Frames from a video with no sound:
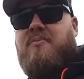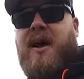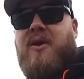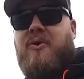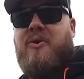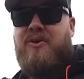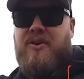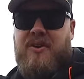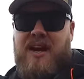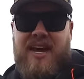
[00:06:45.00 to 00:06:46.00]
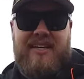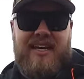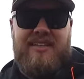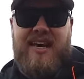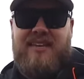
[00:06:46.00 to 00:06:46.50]
power. I
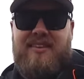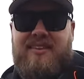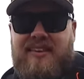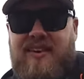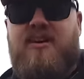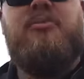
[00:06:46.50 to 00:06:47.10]
like that thinner